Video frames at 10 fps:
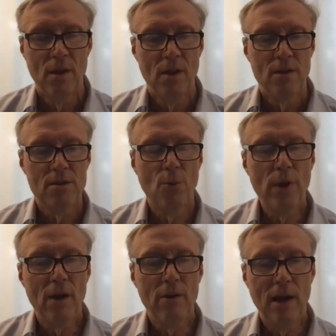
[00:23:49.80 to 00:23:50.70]
So
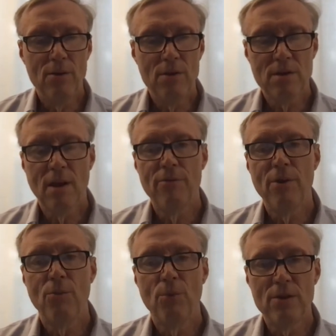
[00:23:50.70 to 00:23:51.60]
we are now
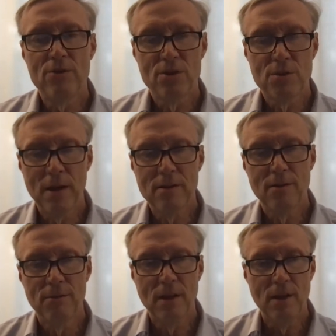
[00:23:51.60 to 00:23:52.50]
discovering
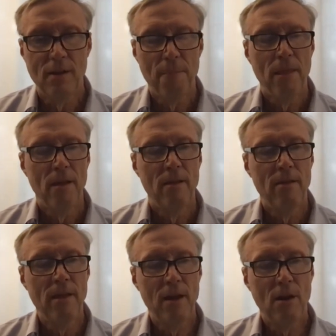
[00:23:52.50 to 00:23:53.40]
retrospectively
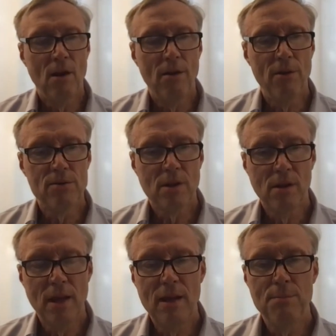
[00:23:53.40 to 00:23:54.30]
that all those
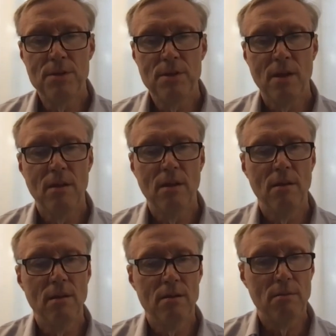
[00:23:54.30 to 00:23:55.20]
claims that
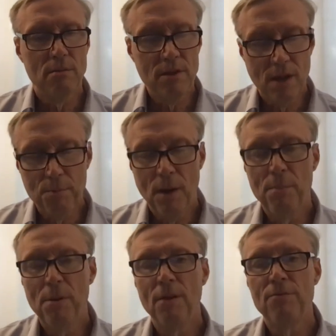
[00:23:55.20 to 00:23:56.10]
the tech
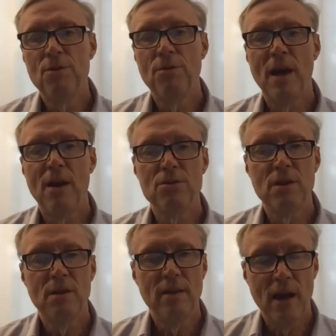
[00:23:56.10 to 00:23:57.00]
bubble of
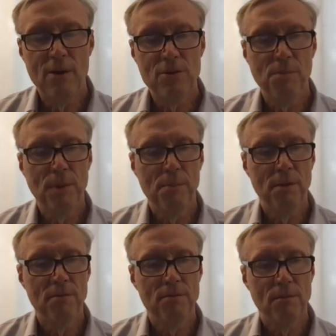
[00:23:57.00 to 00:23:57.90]
2000 and the housing
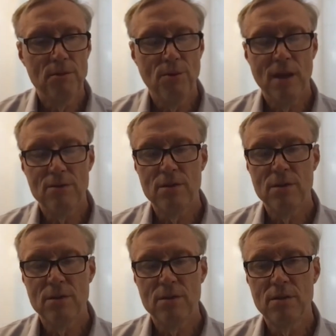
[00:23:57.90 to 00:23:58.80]
bubble of
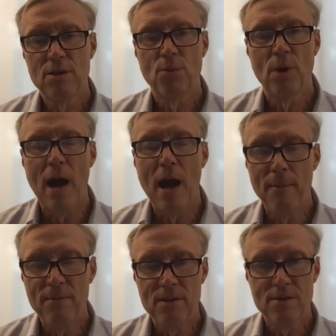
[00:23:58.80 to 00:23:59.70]
2006 were
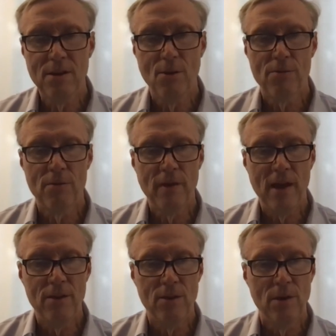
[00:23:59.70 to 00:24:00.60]
obviously
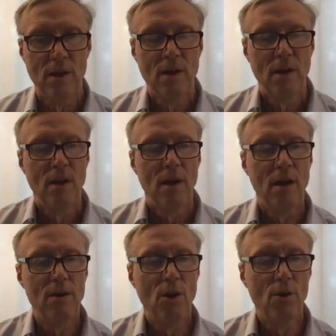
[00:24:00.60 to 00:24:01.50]
overvalued are
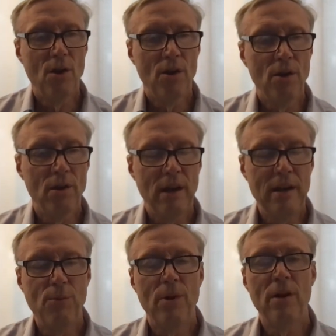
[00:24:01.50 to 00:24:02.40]
no longer
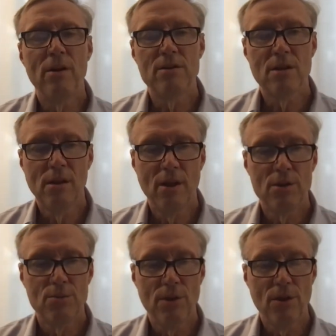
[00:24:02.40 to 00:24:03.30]
anywhere near as clear as
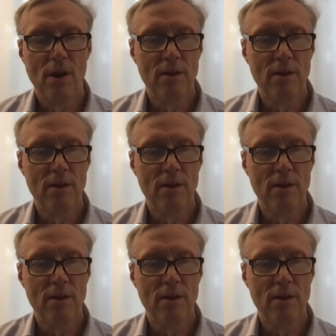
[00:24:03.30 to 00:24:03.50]
we thought at the